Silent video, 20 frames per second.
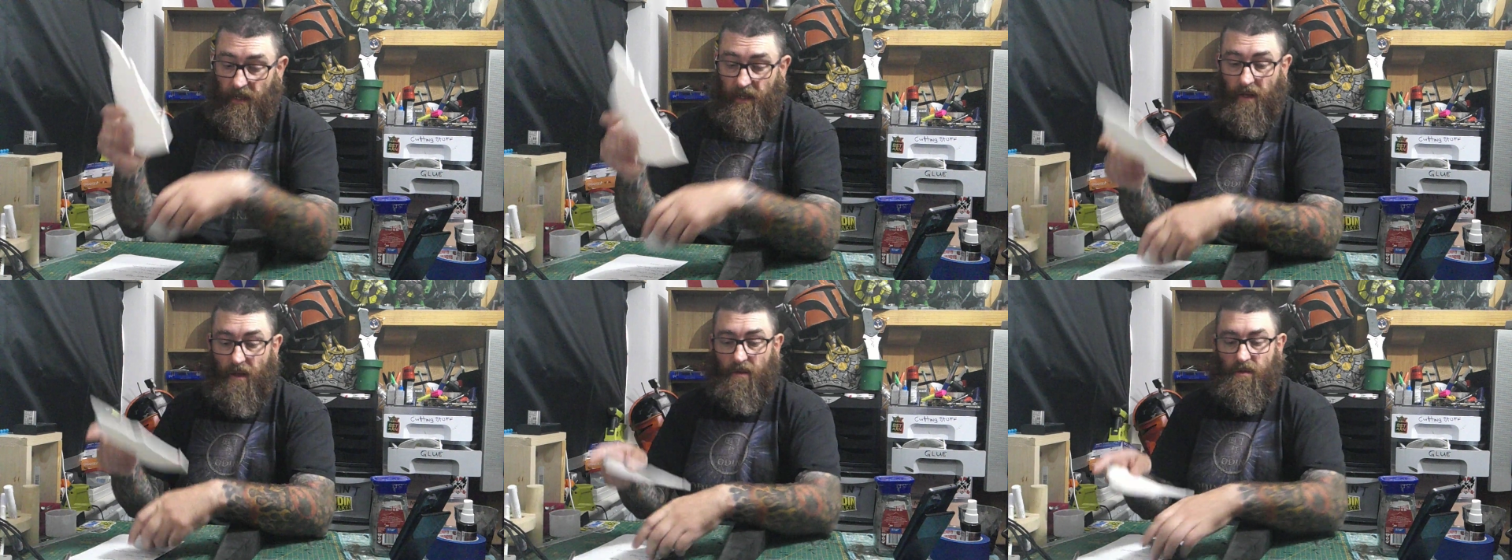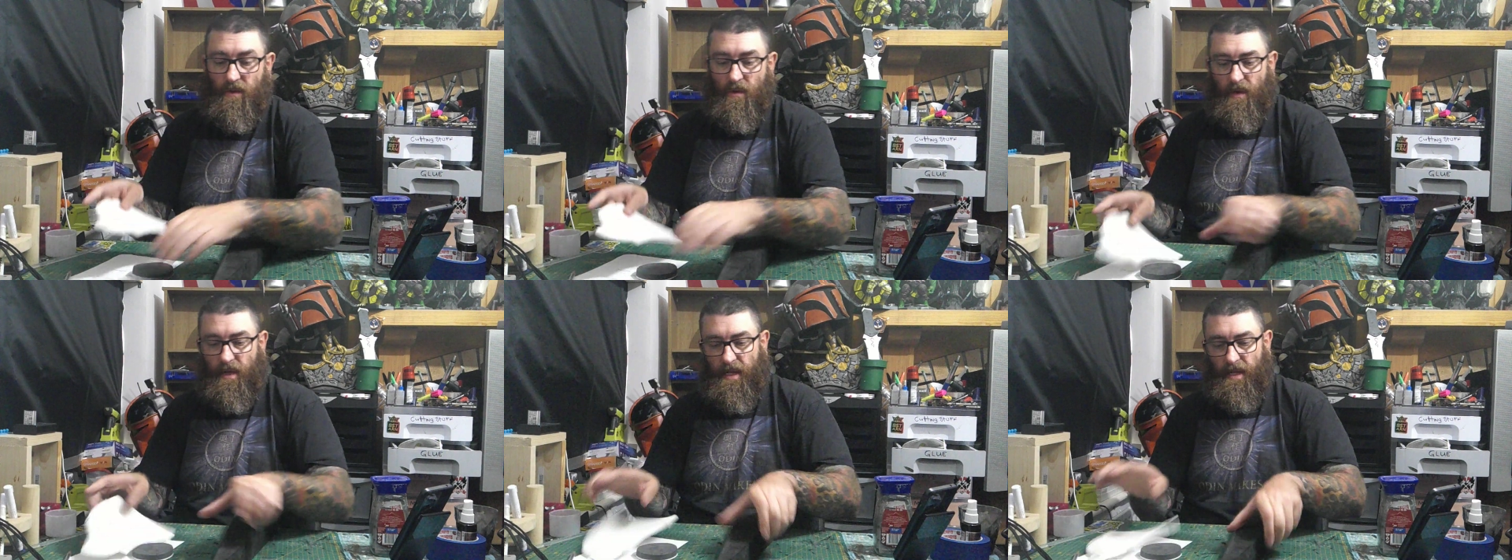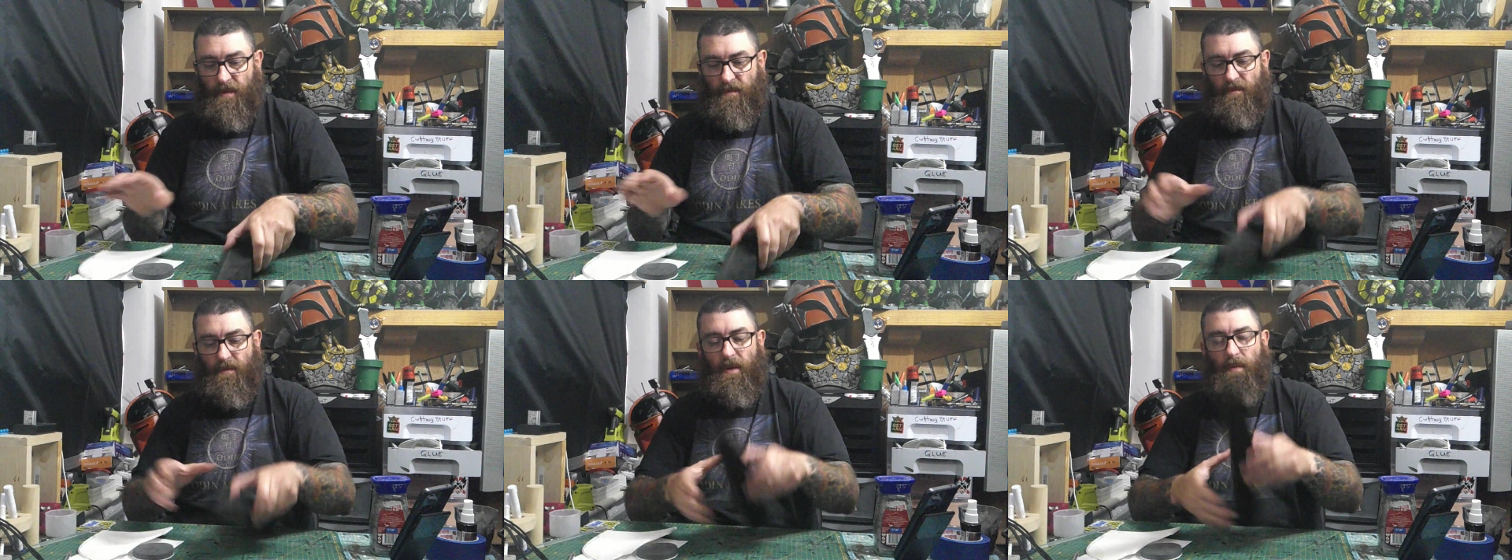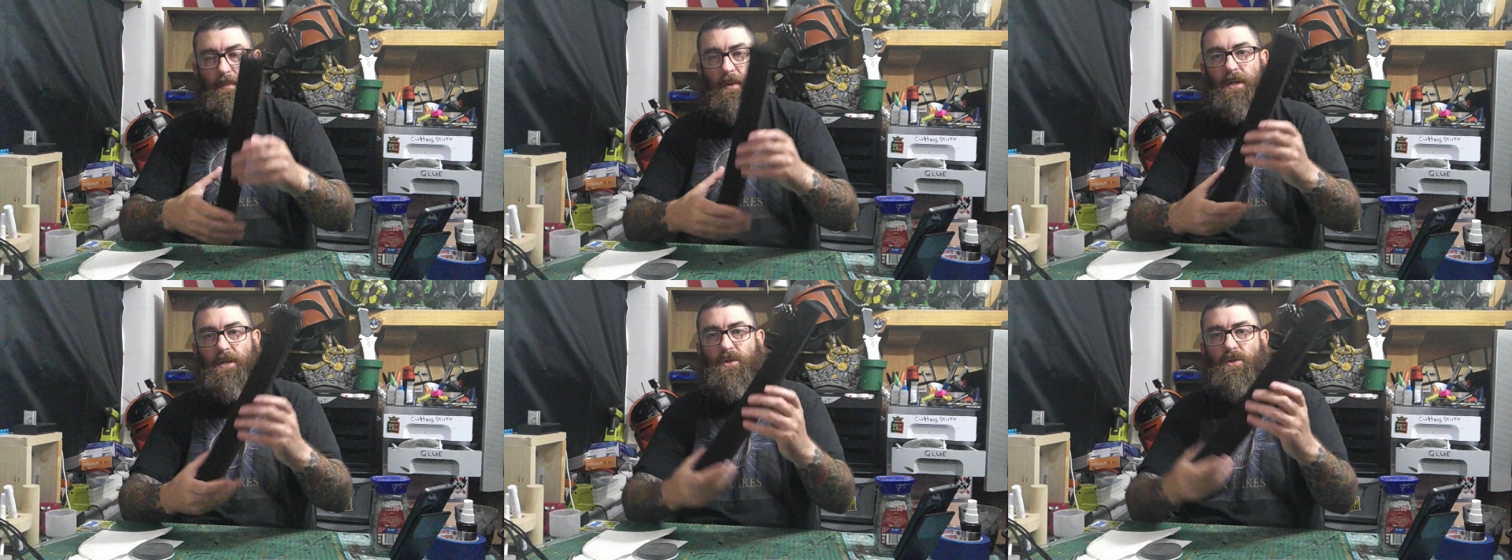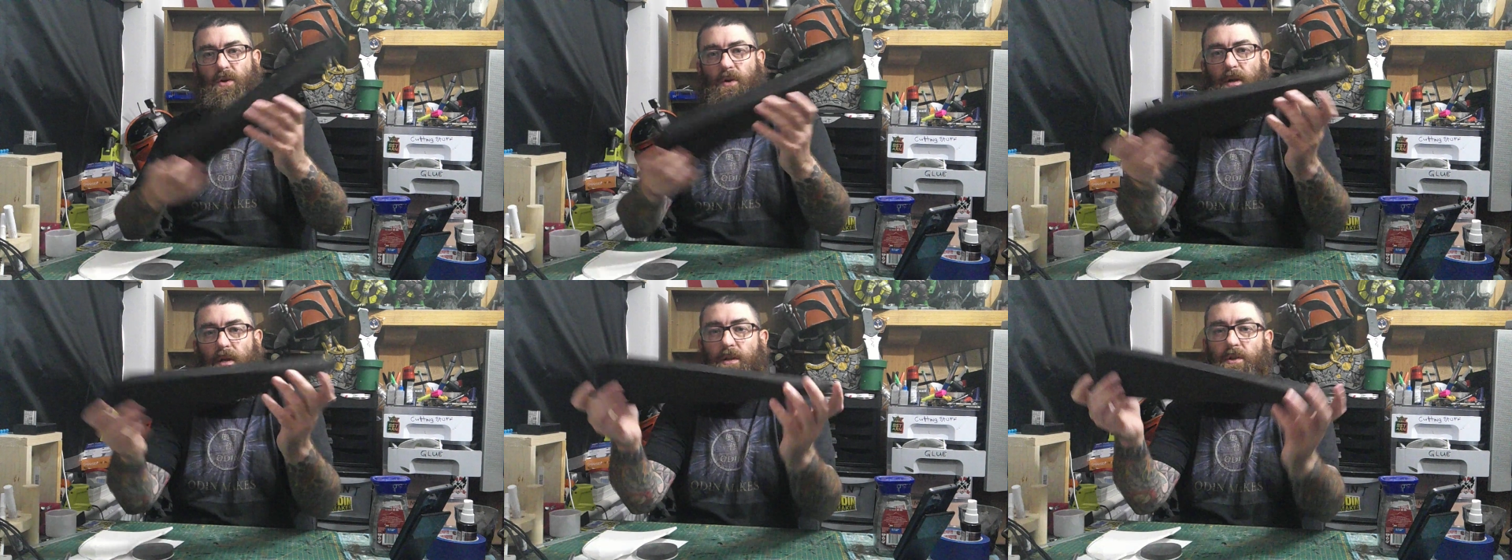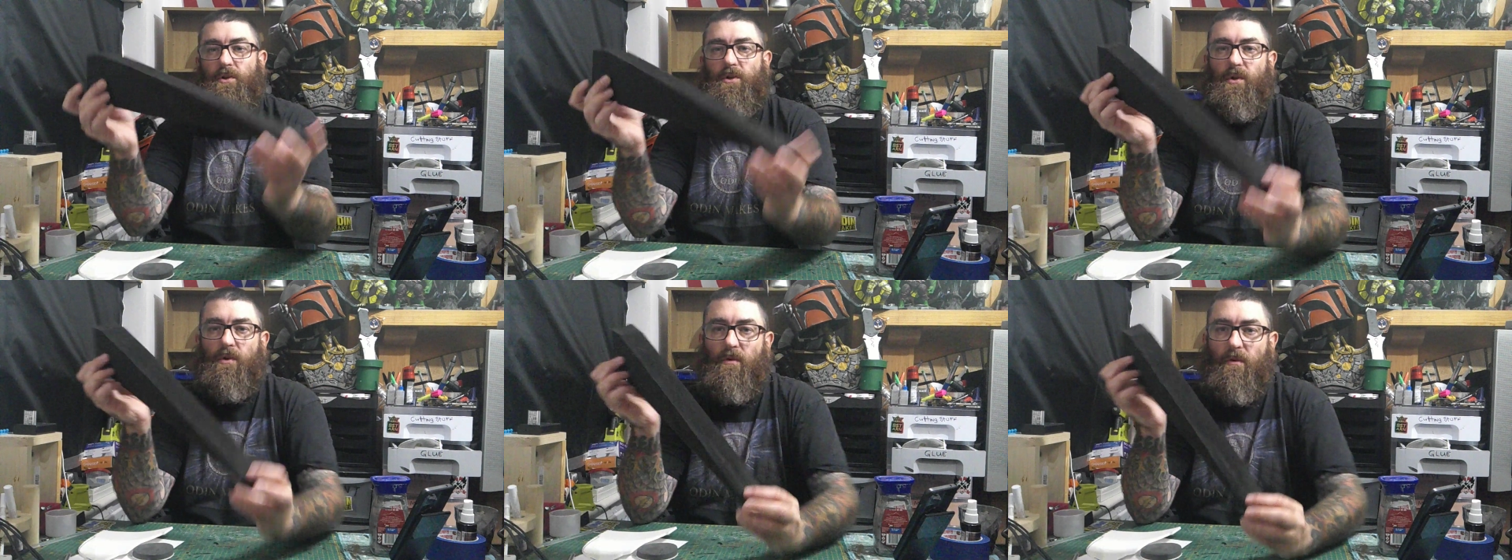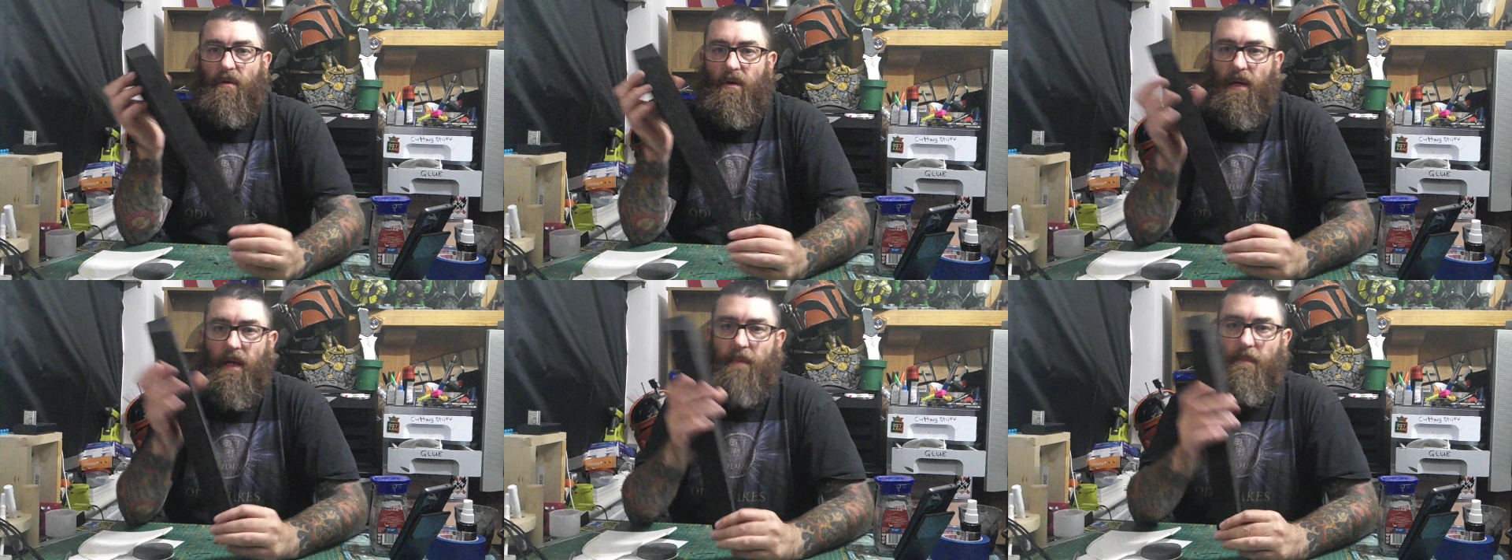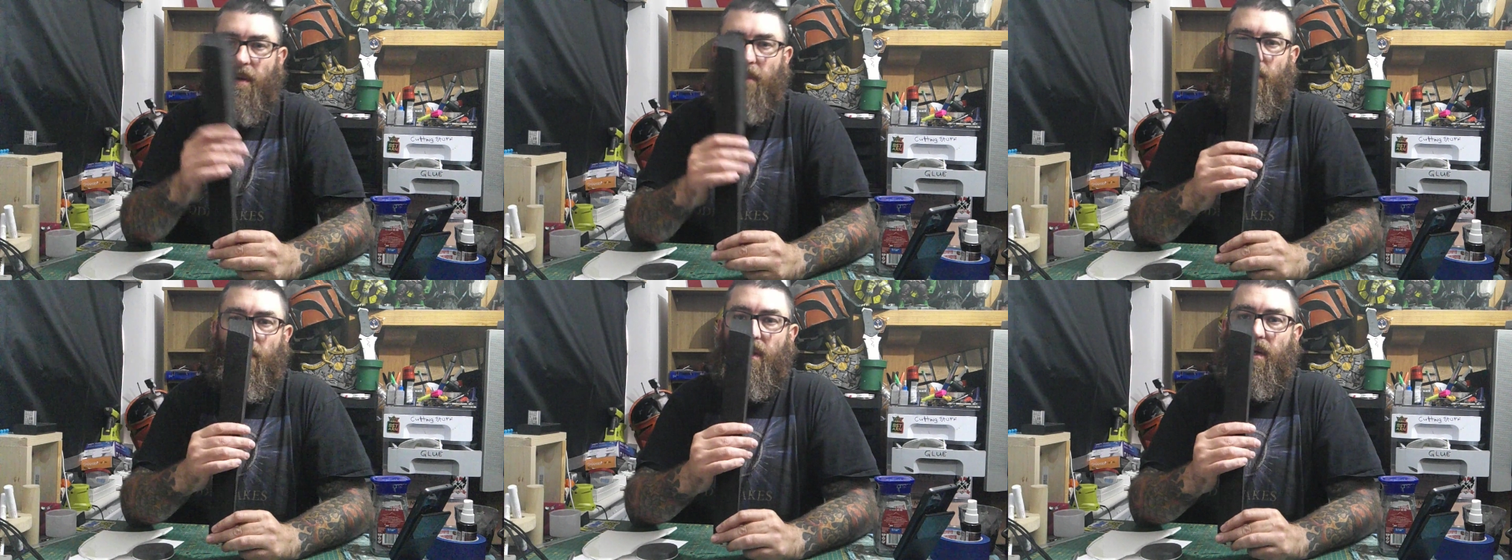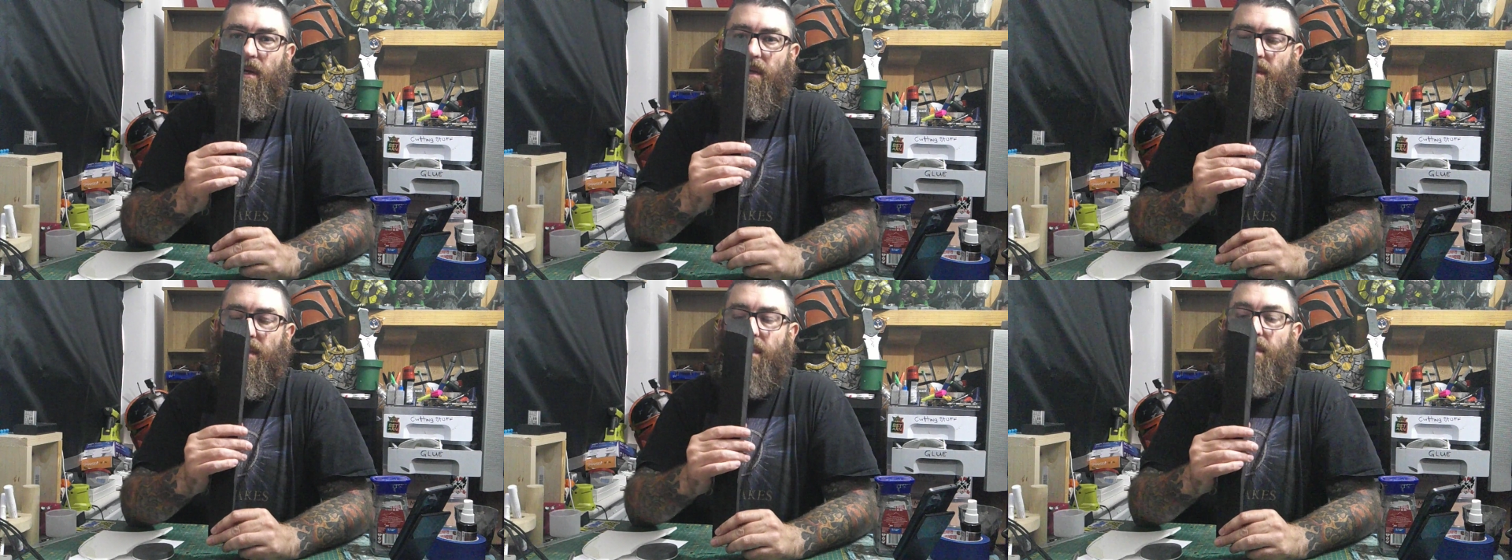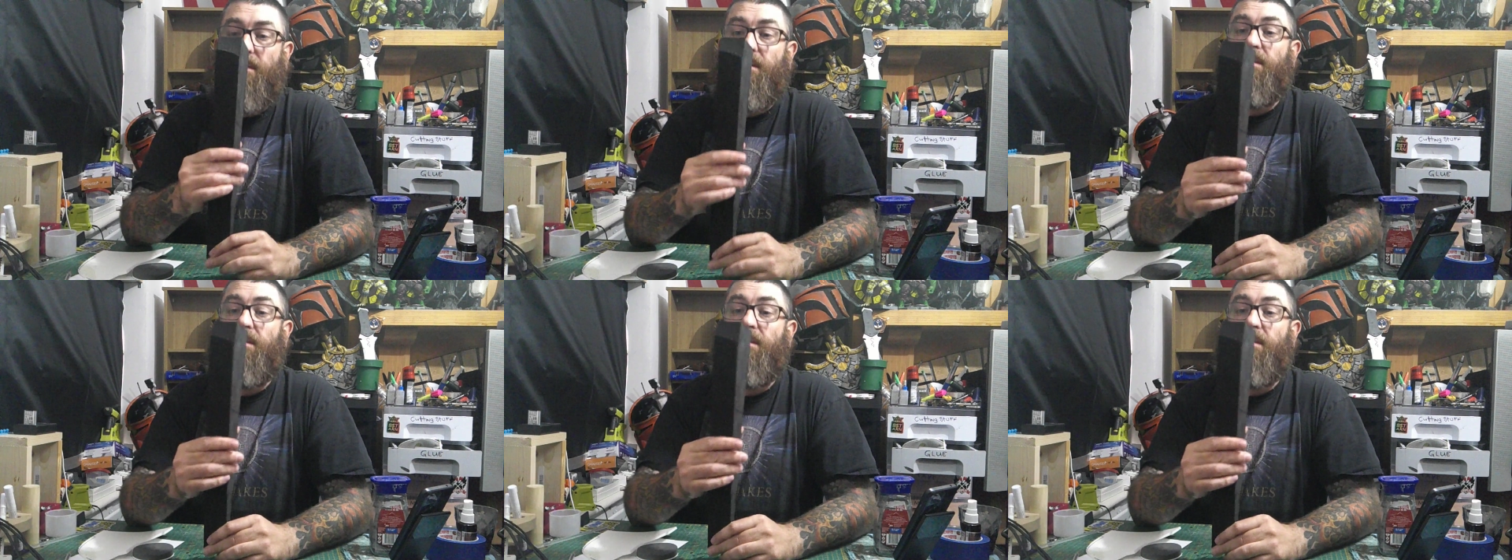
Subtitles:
I also have a big giant chunk. Can't remember where I got this.